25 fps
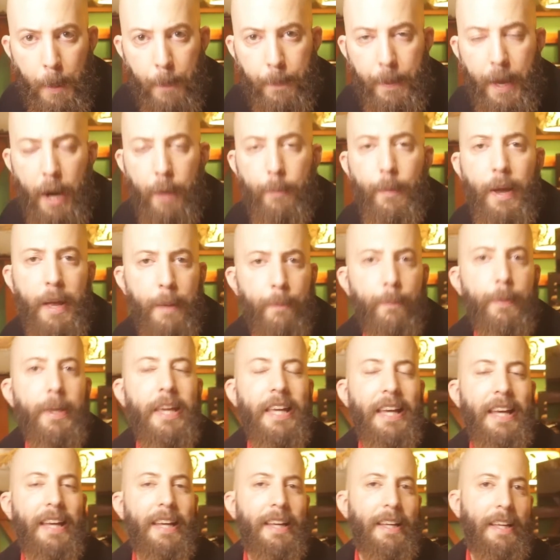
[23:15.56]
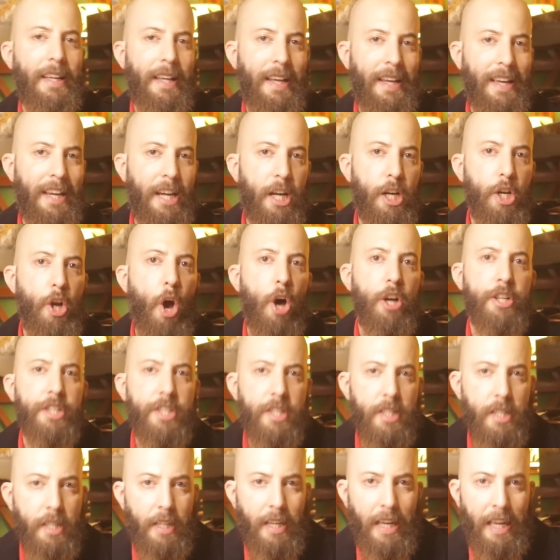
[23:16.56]
There may be a
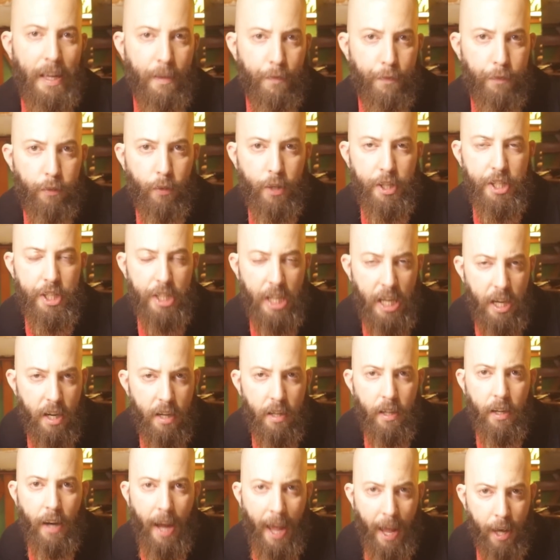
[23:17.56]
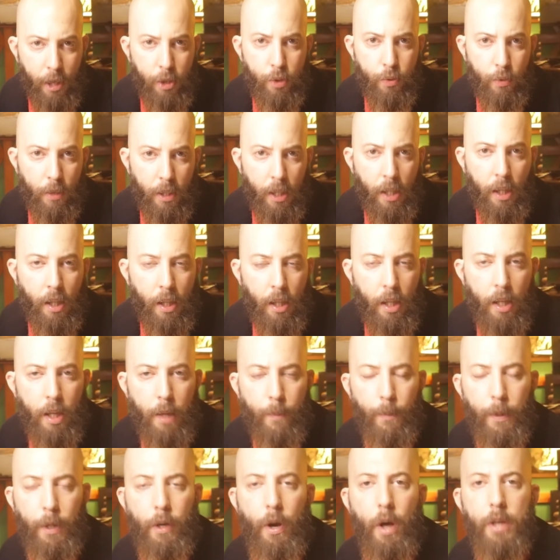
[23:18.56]
Gnostic influence here, actually,
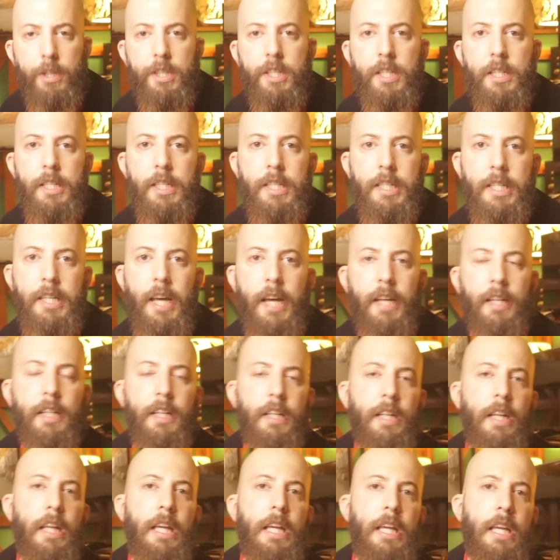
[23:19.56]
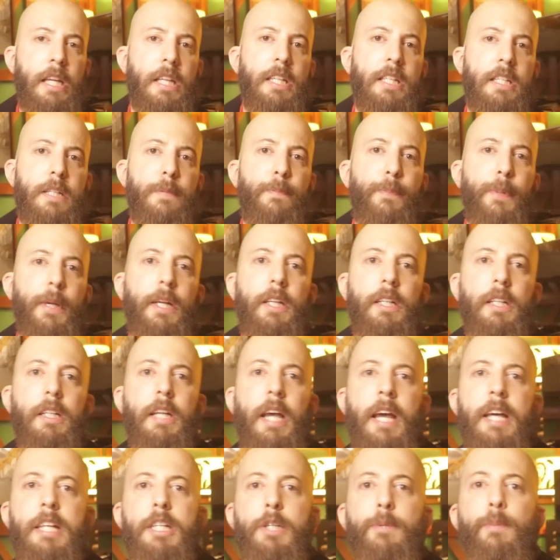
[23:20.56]
because Satan is depicted
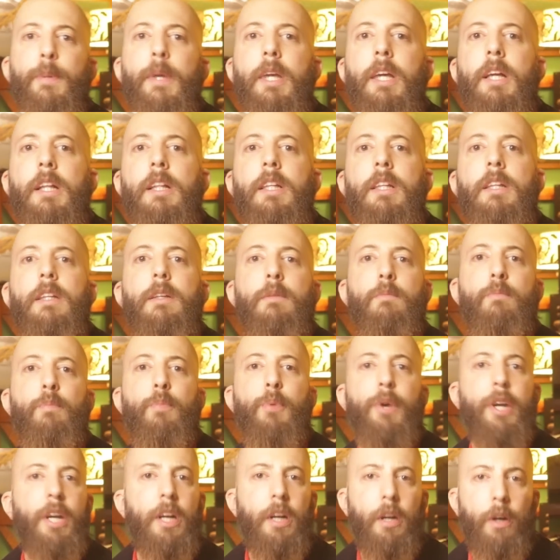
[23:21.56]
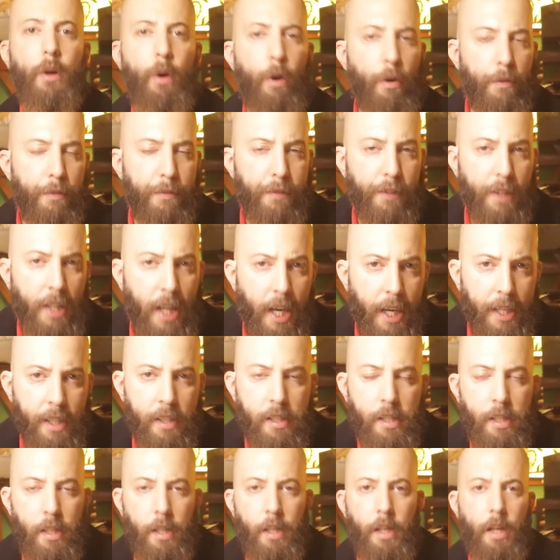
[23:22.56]
as being the bringer of
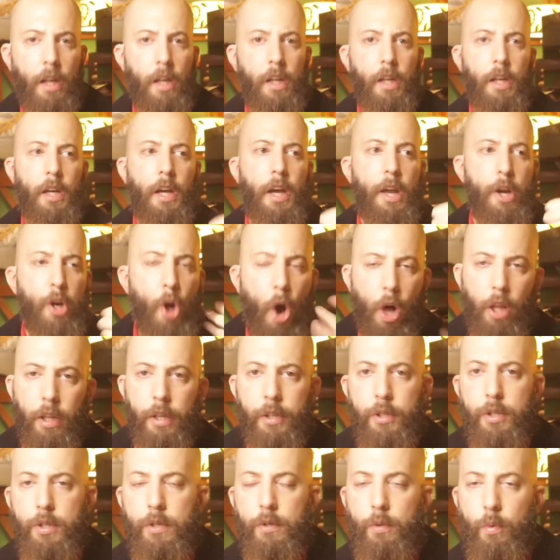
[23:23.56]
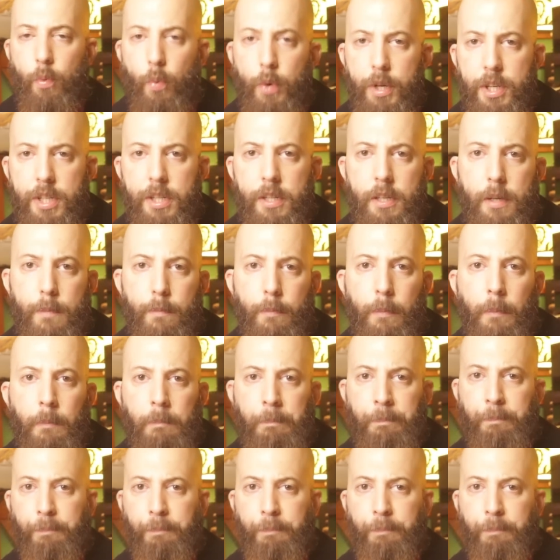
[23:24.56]
light, knowledge, wisdom.